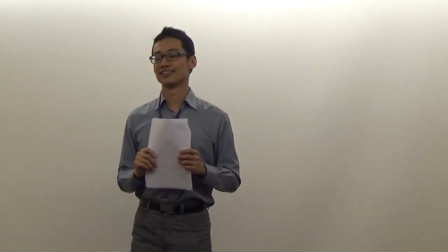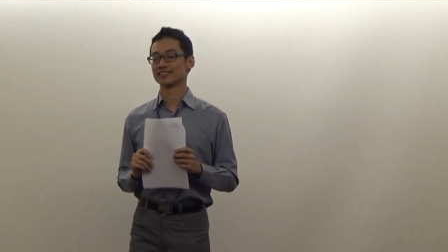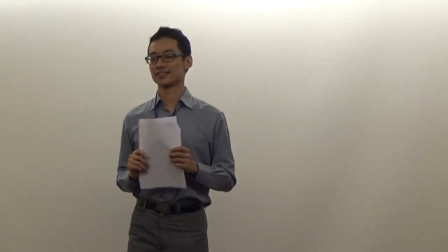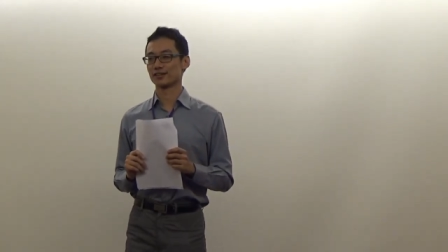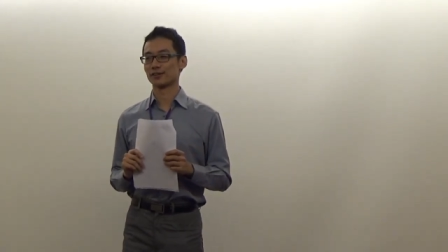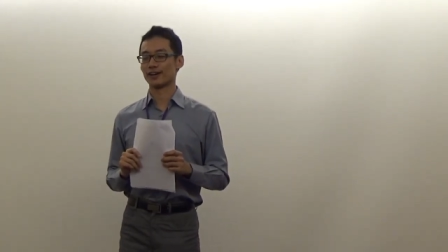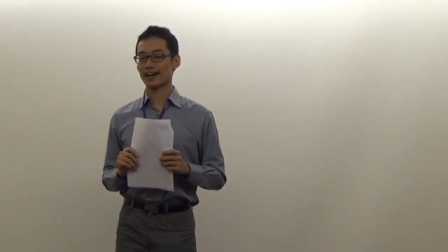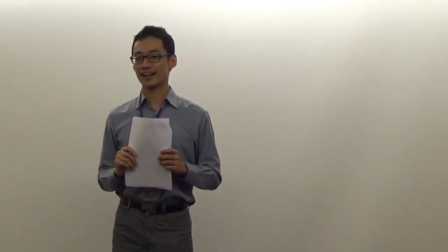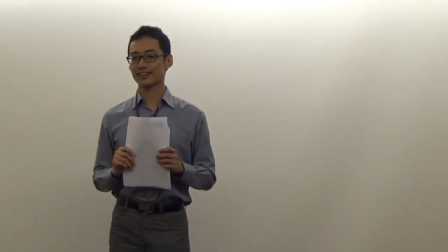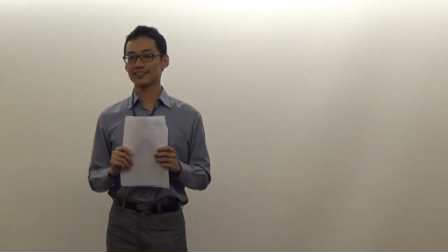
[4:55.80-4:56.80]
So
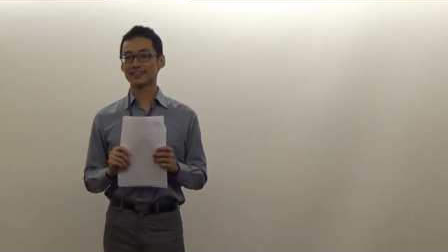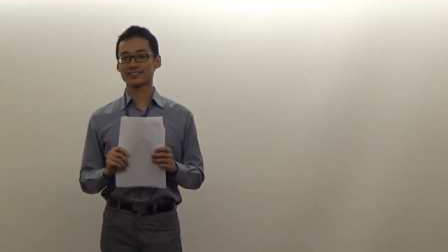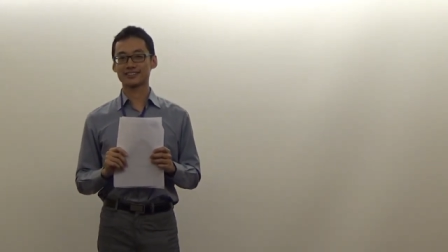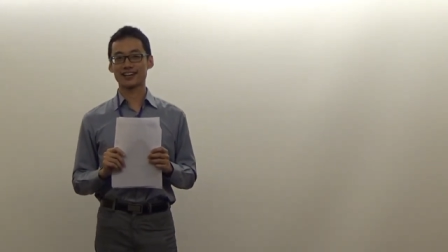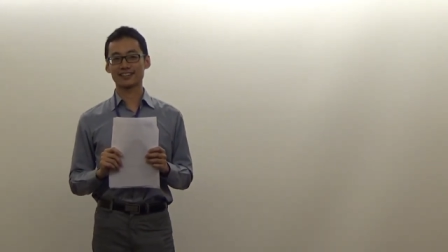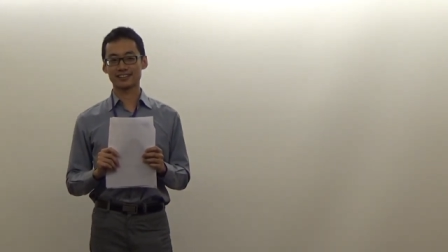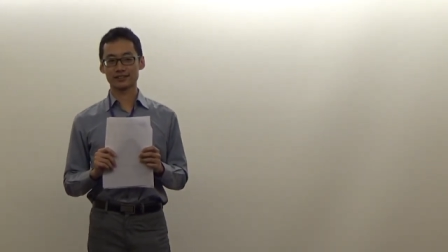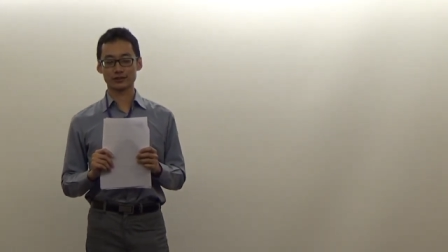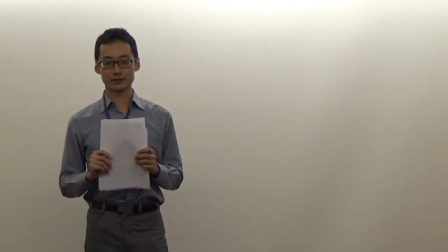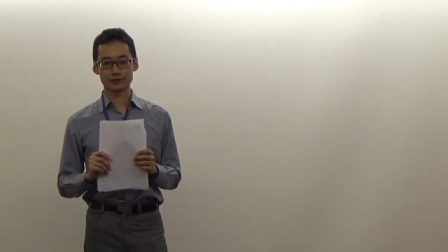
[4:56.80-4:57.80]
I started
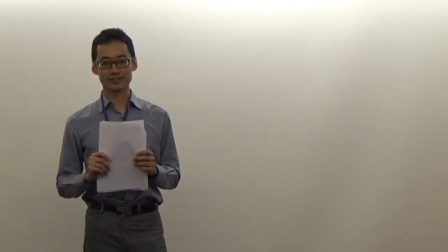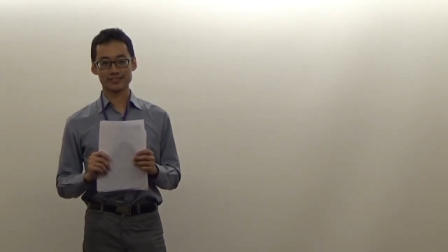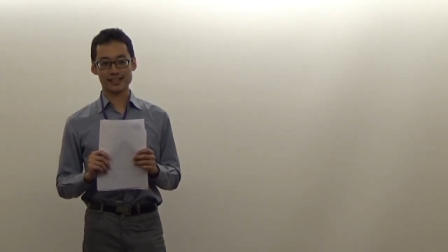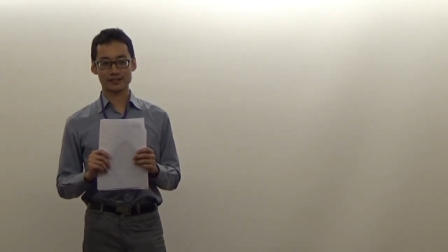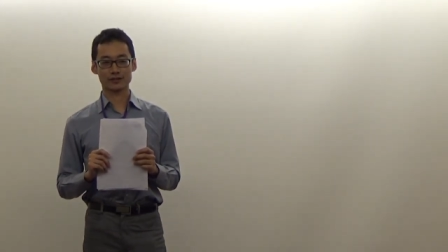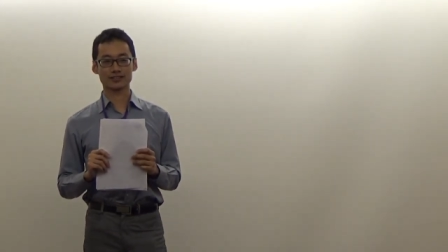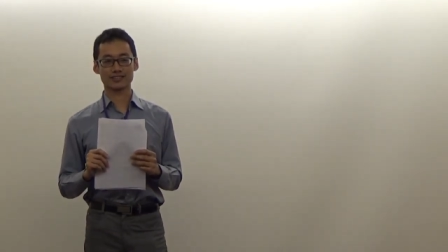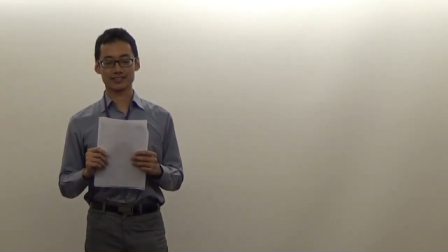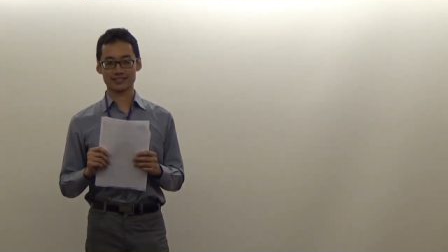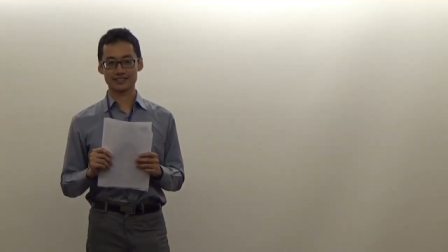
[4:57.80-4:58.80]
to take
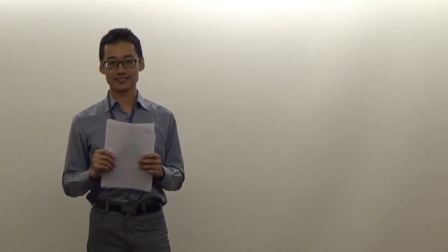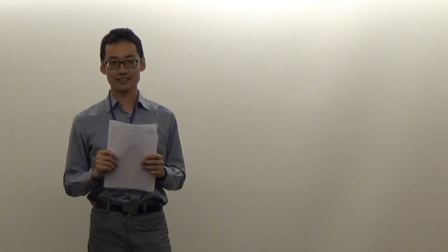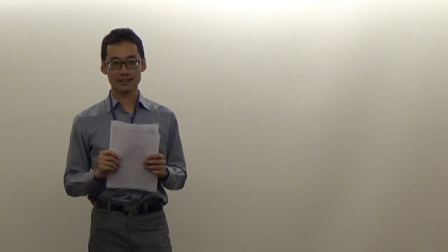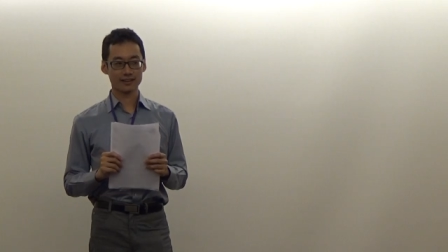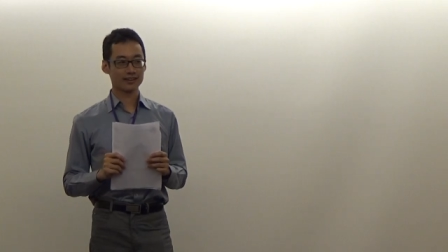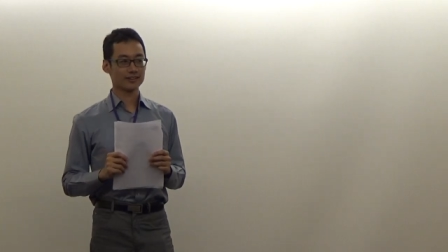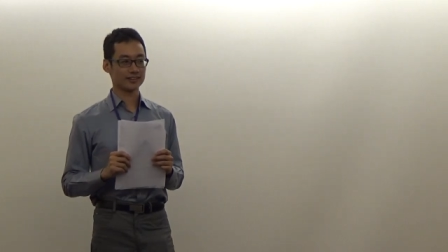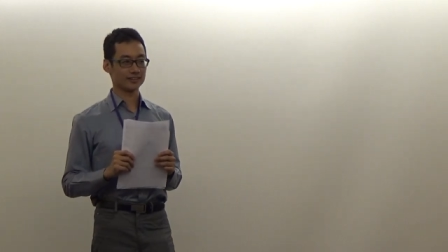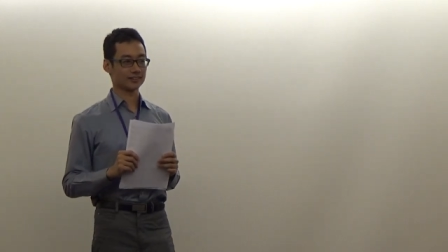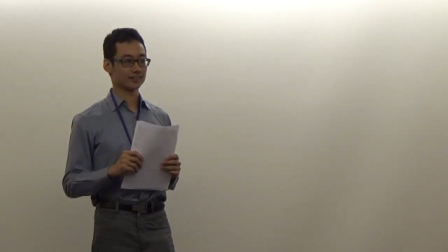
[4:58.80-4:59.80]
courses
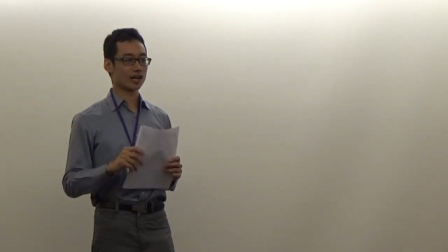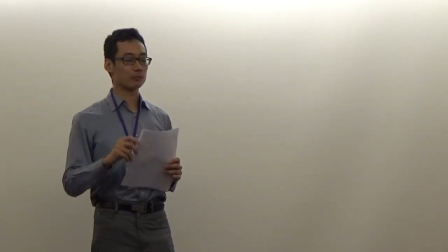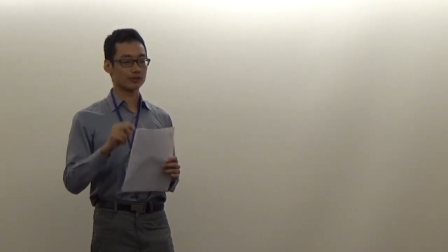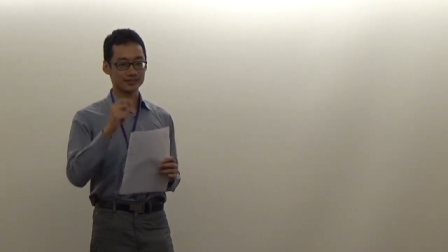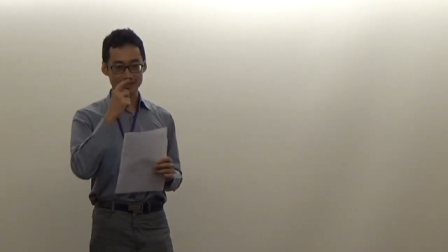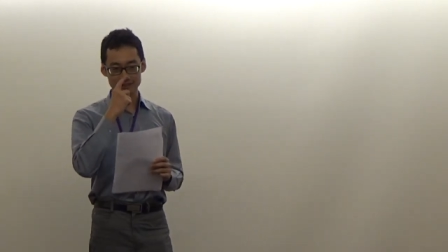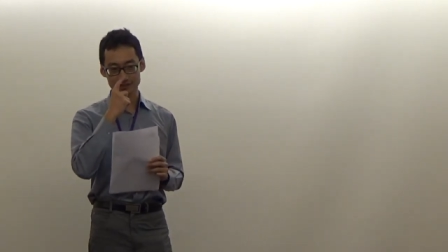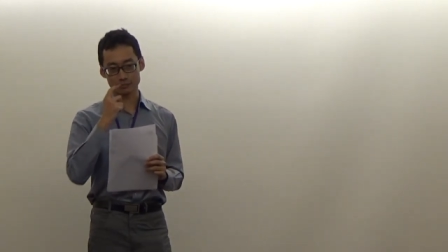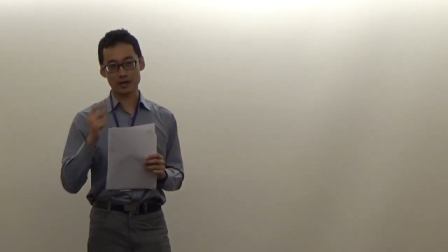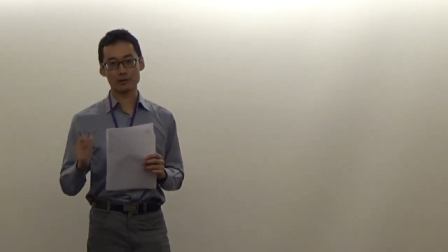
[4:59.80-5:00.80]
in computer science
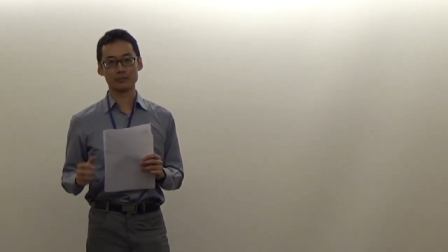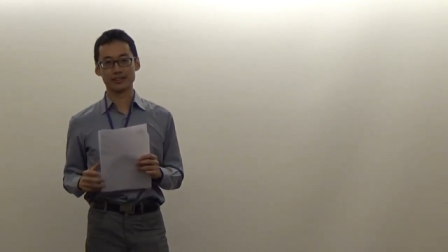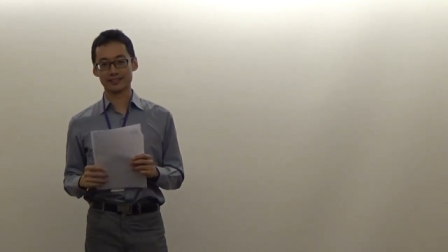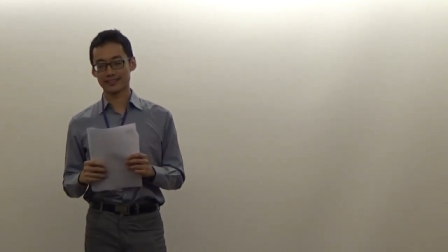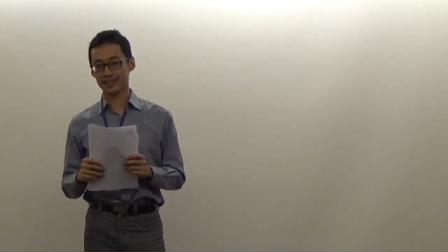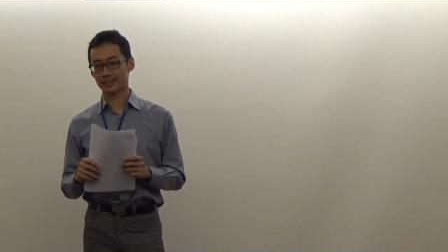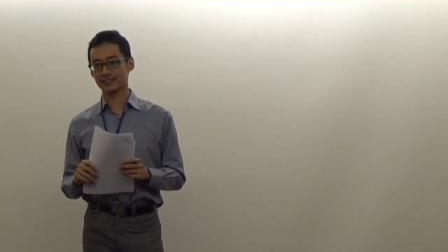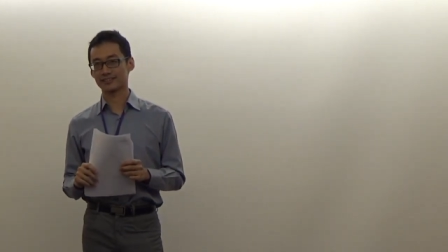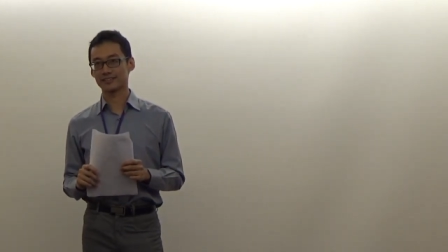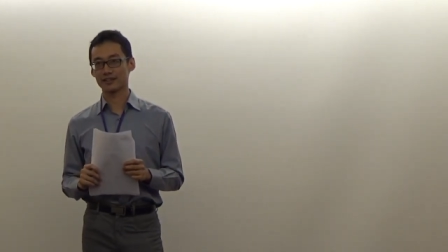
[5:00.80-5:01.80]
department
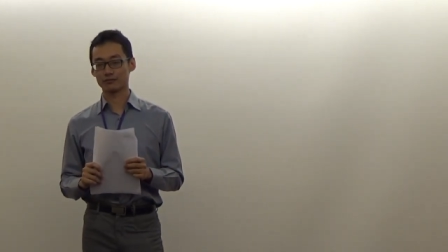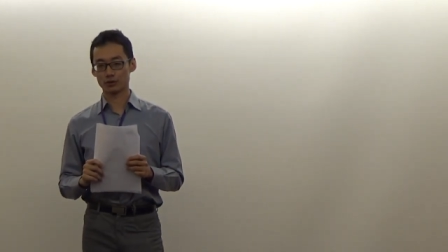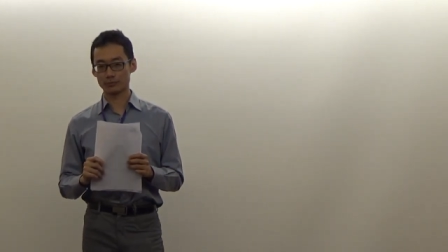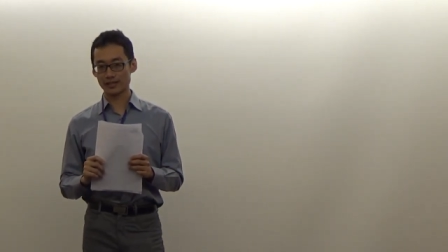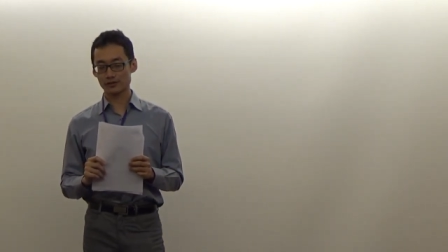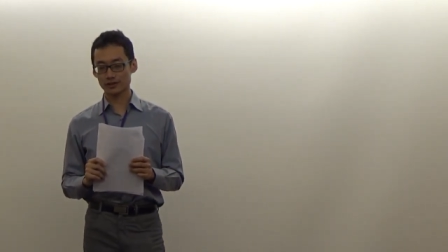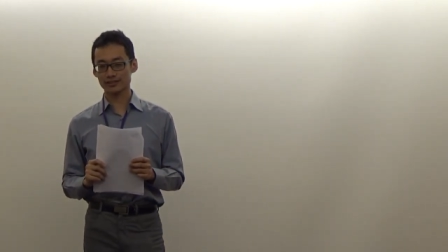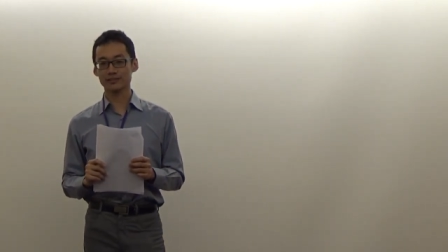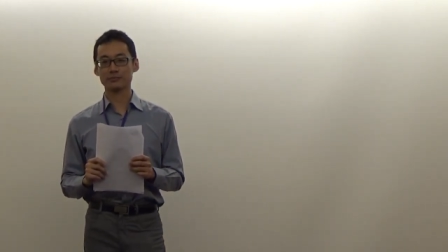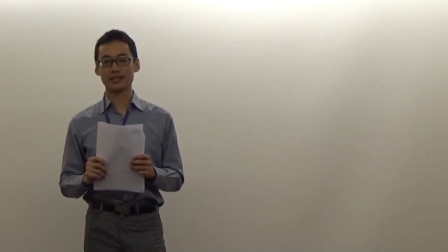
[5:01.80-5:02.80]
and
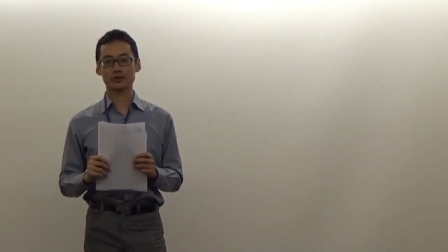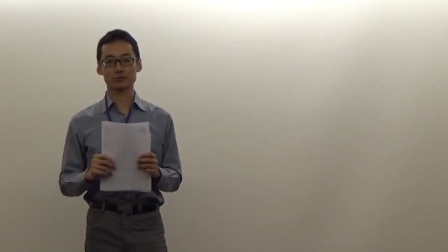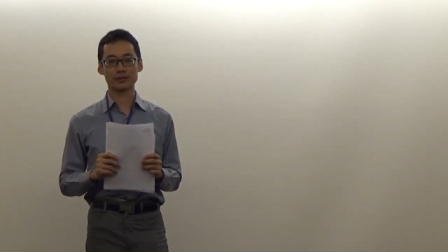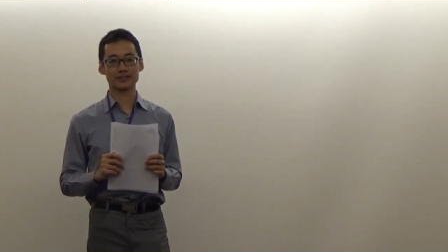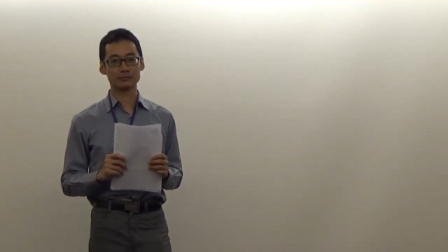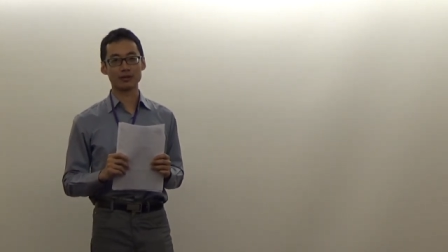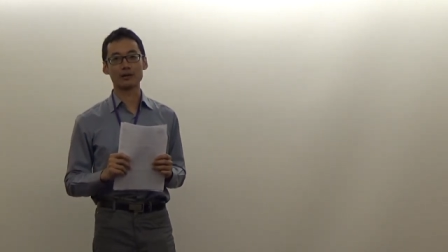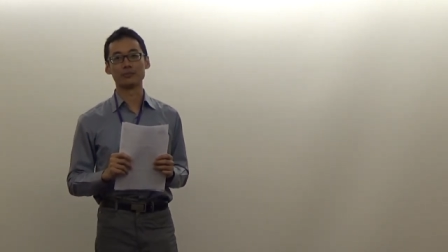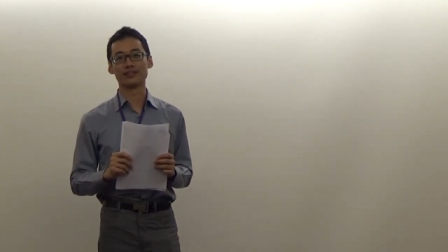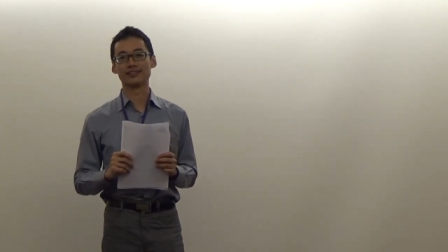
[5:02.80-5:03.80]
information management
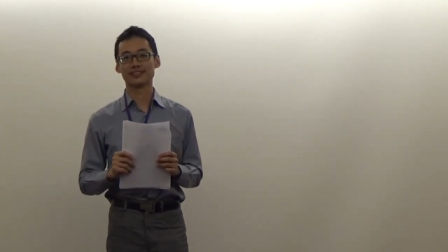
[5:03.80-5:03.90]
department.